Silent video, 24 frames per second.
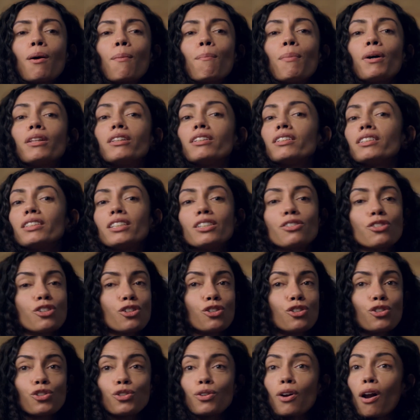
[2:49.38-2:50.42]
but that there's a
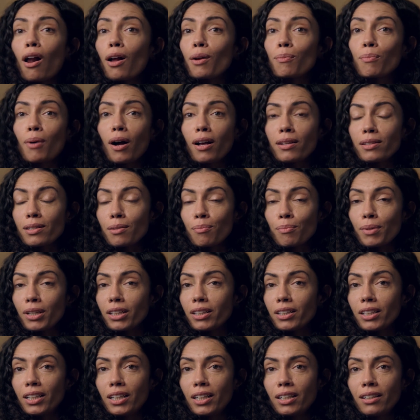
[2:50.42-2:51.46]
strong
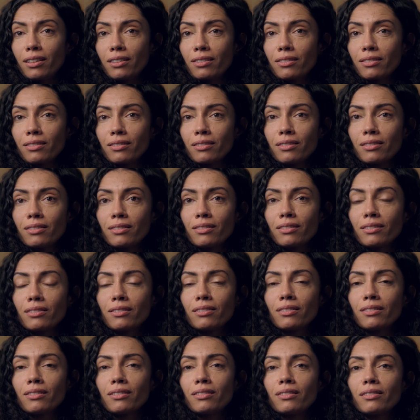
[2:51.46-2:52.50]
possibility
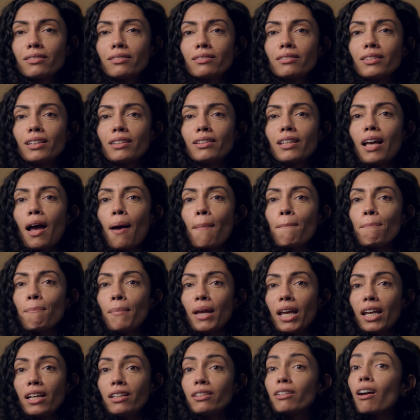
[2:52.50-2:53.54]
that that
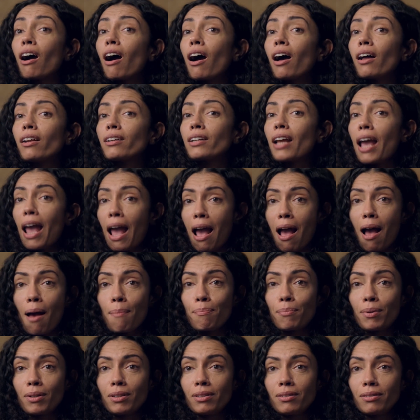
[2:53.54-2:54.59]
may not
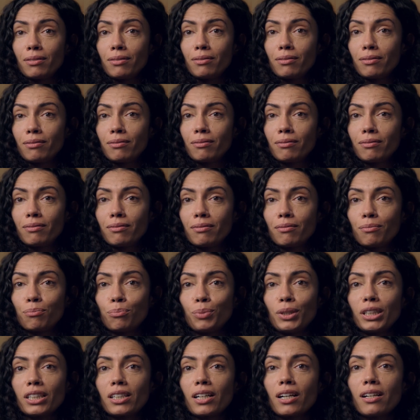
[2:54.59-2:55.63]
happen
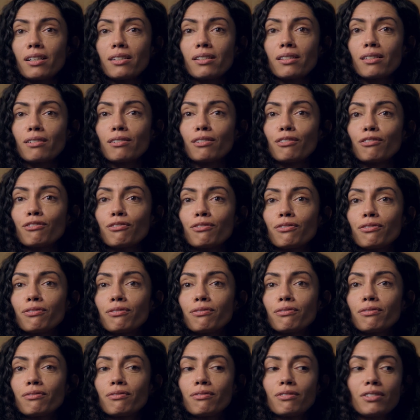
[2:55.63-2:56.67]
because of
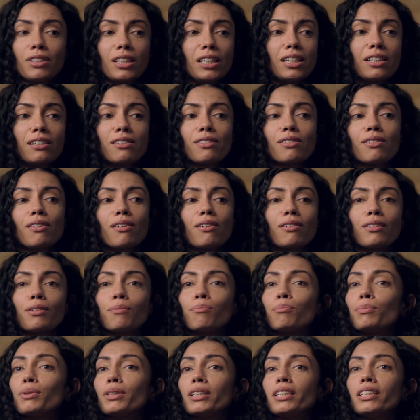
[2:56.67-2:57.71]
things that are
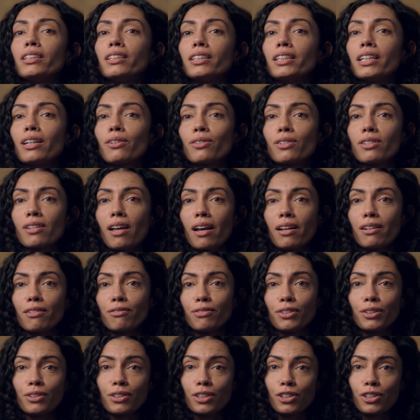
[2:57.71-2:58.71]
completely outside of your